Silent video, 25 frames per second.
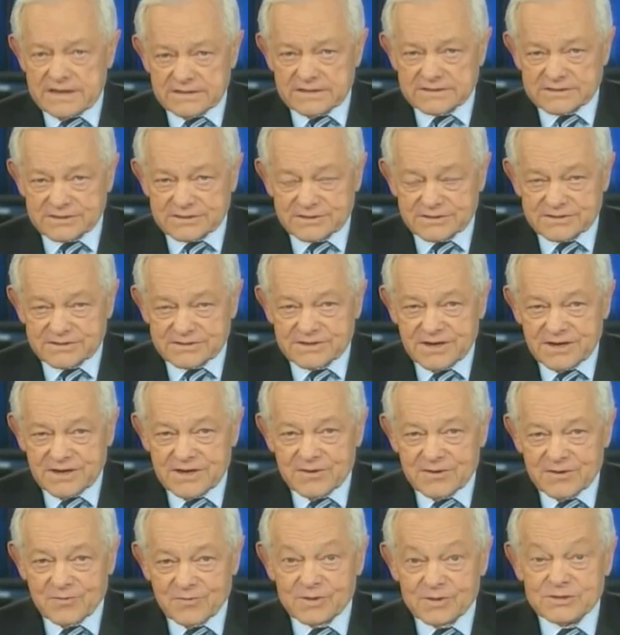Kansas,
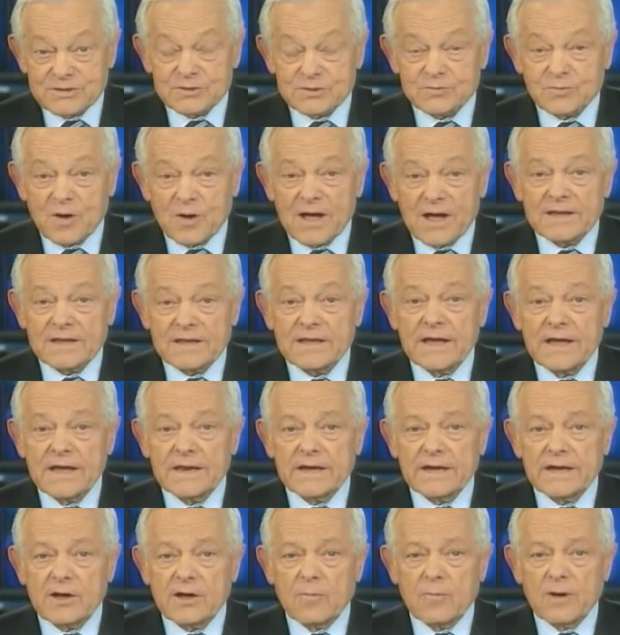which is why
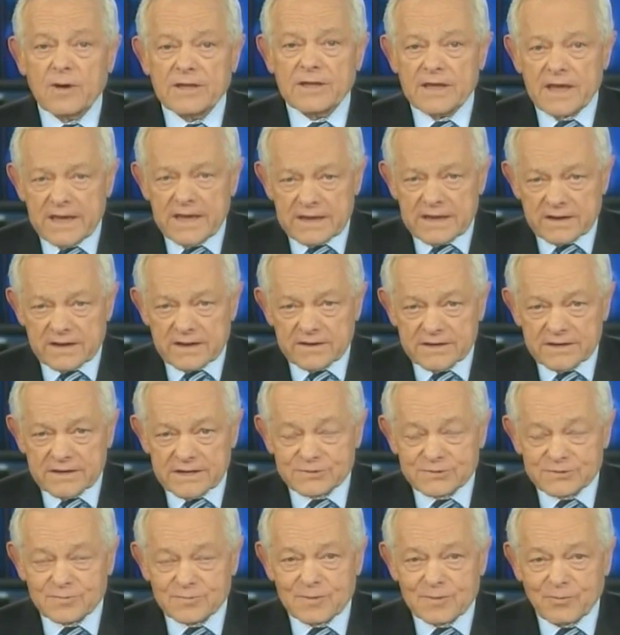Kelly Cobiella
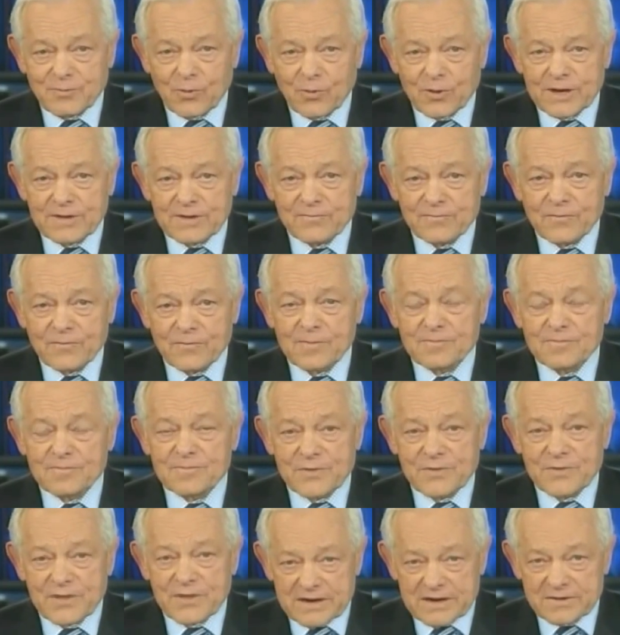is reporting
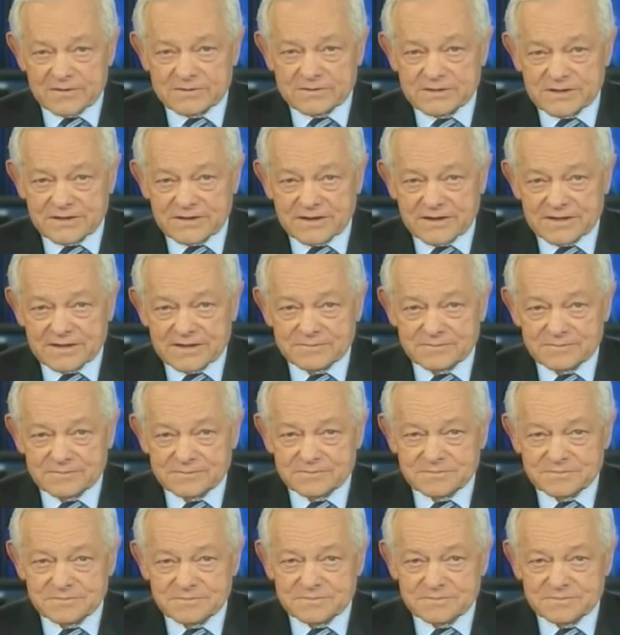from there tonight.